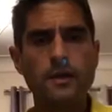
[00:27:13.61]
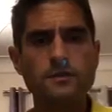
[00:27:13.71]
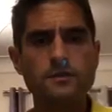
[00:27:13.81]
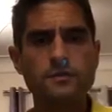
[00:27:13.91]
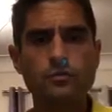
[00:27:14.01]

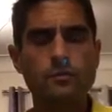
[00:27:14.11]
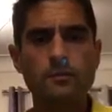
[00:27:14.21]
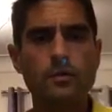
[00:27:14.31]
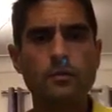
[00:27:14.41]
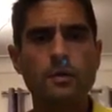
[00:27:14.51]
It's just all my
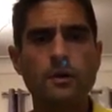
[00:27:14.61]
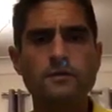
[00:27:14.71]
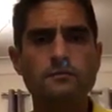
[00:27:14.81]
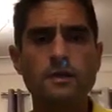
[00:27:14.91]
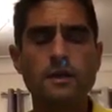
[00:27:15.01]
blog
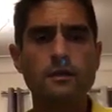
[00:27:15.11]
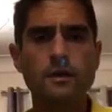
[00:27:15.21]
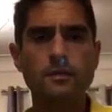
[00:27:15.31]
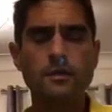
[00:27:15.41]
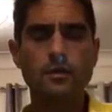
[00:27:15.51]
posts really that
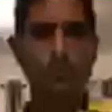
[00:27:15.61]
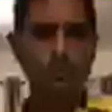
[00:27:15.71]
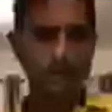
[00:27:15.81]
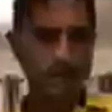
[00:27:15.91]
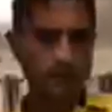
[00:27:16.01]
I'm going to cobble
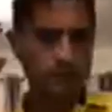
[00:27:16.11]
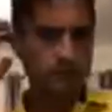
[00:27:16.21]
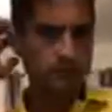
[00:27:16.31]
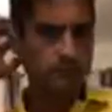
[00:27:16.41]
together and